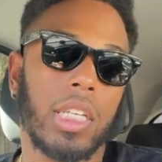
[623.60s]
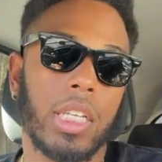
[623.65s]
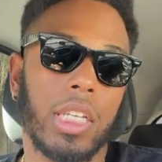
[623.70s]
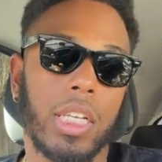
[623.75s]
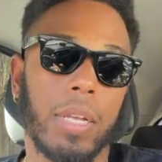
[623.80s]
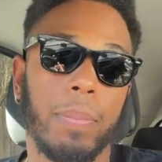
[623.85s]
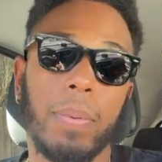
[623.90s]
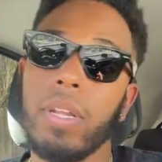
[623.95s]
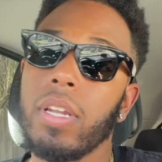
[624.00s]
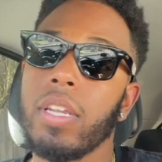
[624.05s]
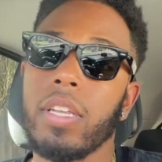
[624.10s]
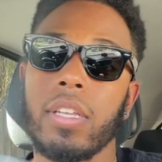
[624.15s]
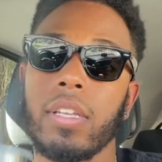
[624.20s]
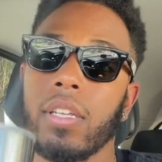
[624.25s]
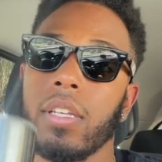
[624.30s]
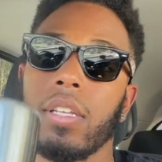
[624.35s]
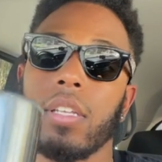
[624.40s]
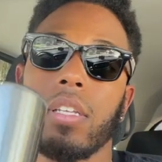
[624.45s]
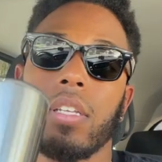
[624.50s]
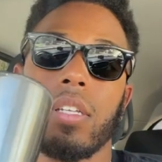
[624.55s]
Completely
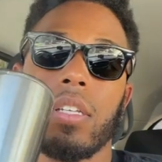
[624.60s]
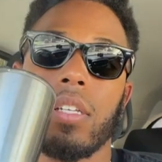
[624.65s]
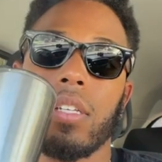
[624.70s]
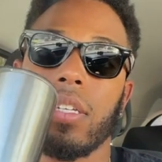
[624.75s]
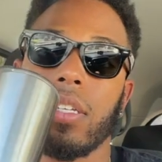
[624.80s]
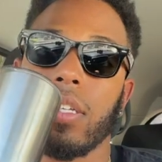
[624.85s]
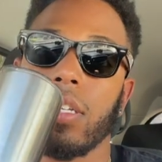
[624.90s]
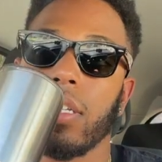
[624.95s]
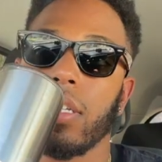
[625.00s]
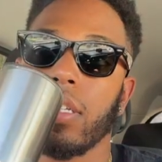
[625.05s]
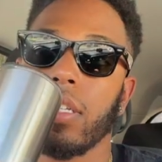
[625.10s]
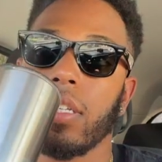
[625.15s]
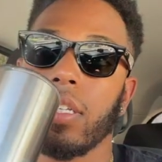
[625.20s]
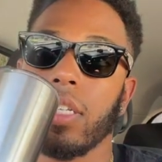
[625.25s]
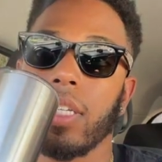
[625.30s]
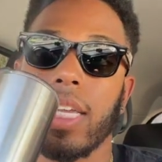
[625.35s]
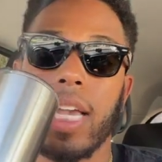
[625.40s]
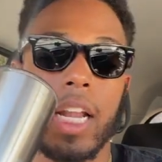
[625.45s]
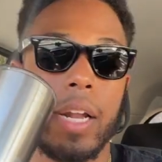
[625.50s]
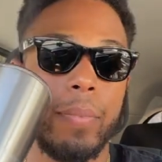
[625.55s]

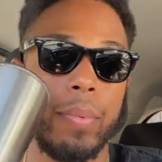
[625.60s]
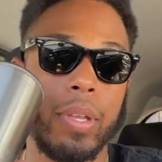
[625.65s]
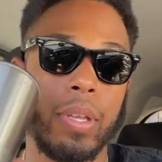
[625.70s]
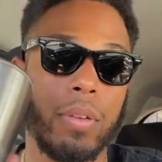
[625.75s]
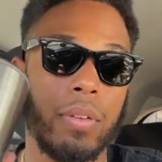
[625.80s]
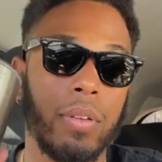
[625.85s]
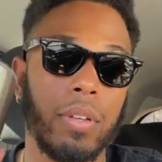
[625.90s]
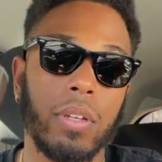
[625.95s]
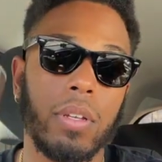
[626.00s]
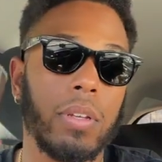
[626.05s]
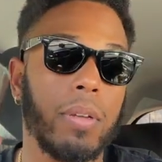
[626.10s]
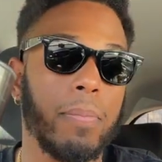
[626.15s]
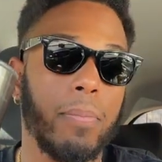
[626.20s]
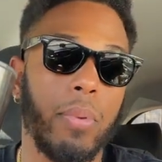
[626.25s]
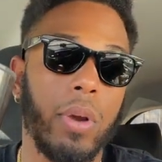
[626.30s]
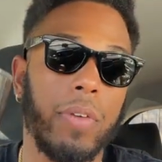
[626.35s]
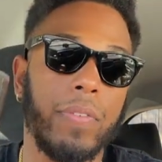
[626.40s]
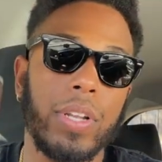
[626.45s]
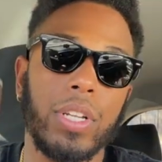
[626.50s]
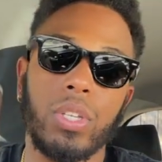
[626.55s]
got to be
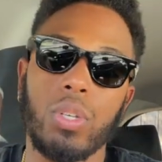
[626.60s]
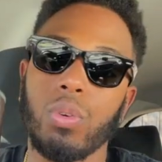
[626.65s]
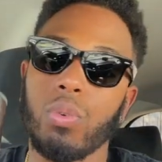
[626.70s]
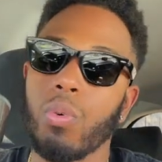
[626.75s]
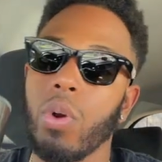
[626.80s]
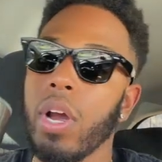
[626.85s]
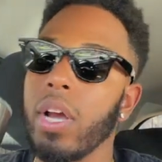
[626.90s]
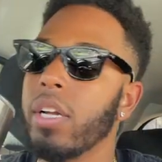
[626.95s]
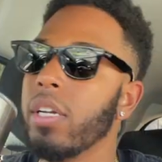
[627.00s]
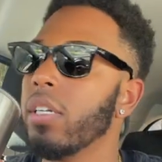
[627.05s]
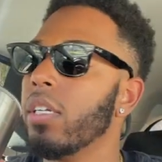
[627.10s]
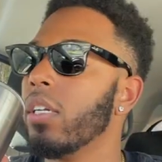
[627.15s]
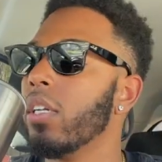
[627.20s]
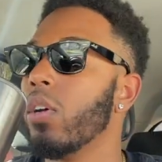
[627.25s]
privy to, right?